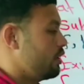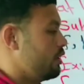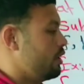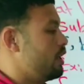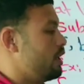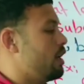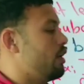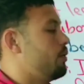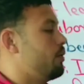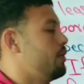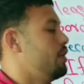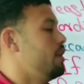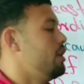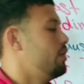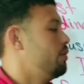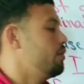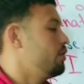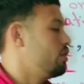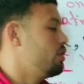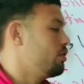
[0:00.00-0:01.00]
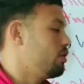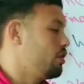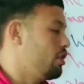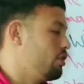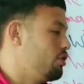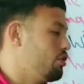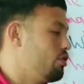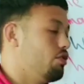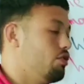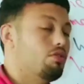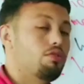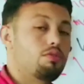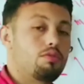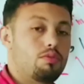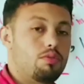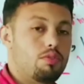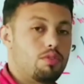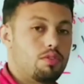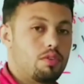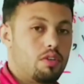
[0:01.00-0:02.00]
Now here we do not
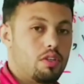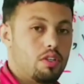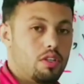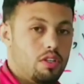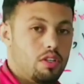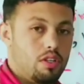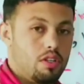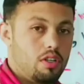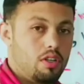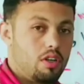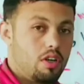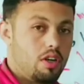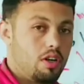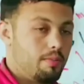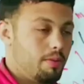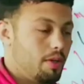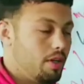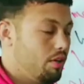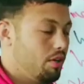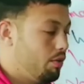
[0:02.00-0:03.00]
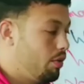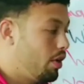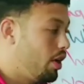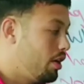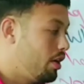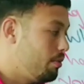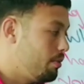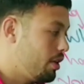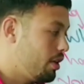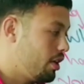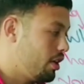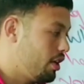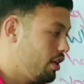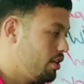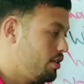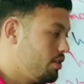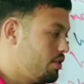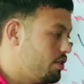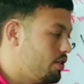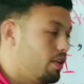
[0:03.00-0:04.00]
use comma. Why?
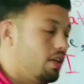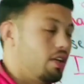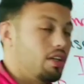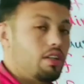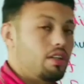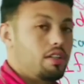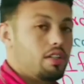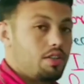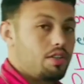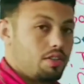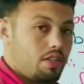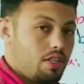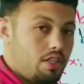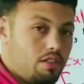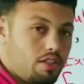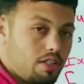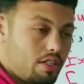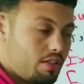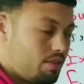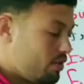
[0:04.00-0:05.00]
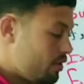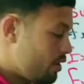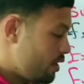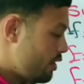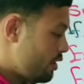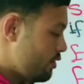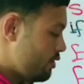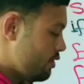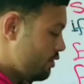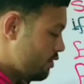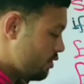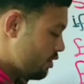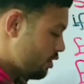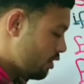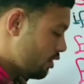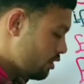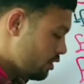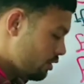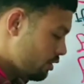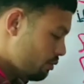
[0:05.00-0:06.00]
Because the sentence is
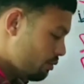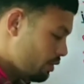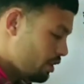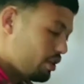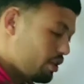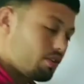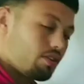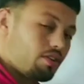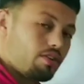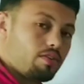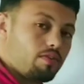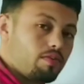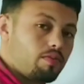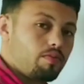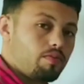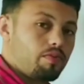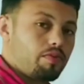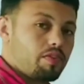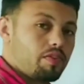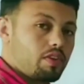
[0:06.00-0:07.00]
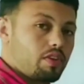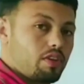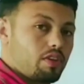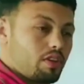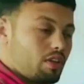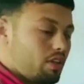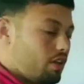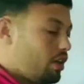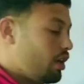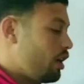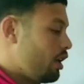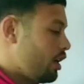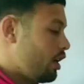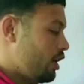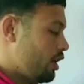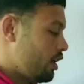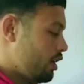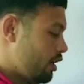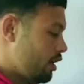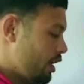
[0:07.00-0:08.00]
started with
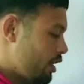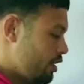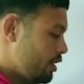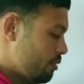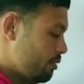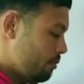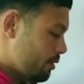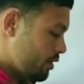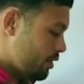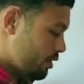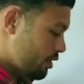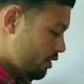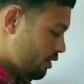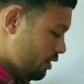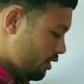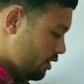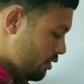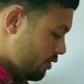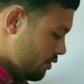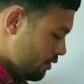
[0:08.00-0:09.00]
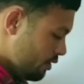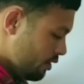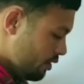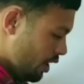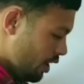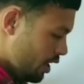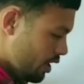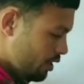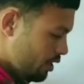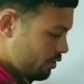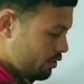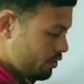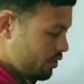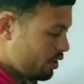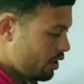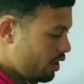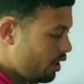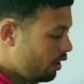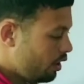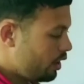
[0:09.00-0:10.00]
independent clause. And
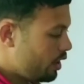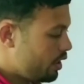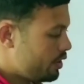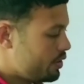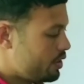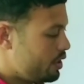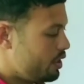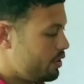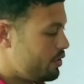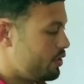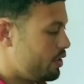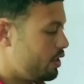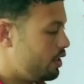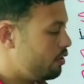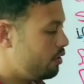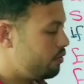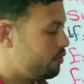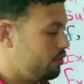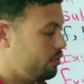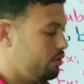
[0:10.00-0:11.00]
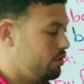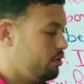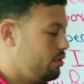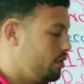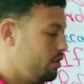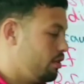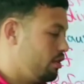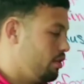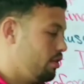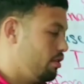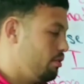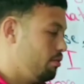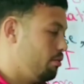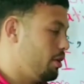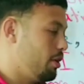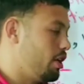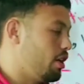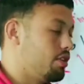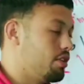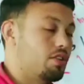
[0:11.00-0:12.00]
Zia lost his cell phone
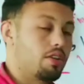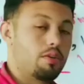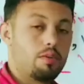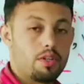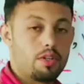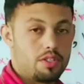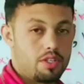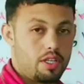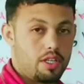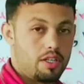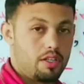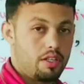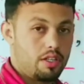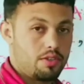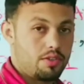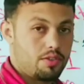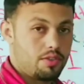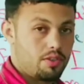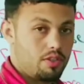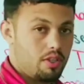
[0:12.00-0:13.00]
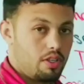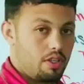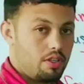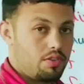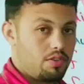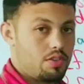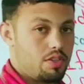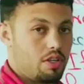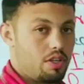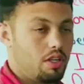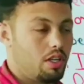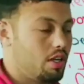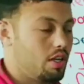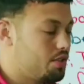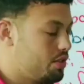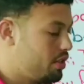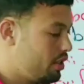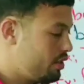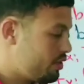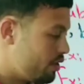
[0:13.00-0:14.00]
because he was careless. Zia
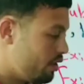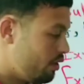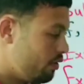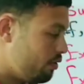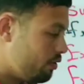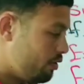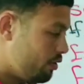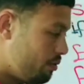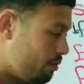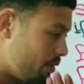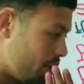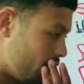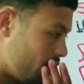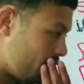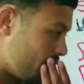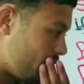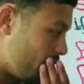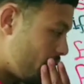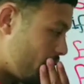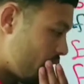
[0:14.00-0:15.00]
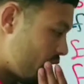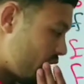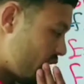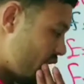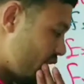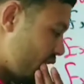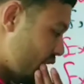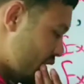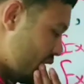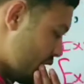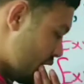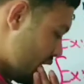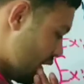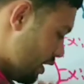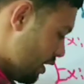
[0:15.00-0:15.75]
lost his cell phone because he was careless.